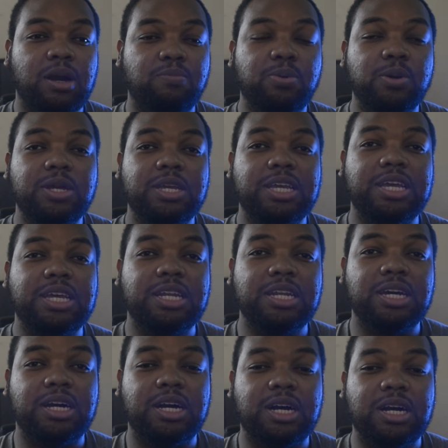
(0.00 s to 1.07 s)
putting in
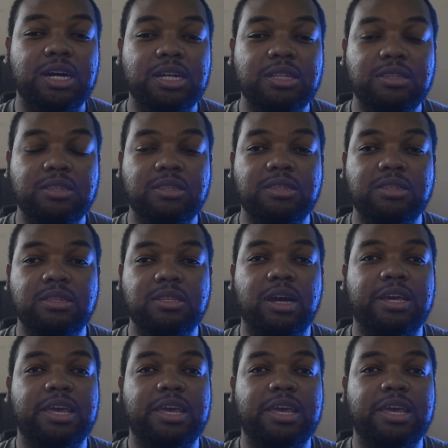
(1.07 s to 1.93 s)
a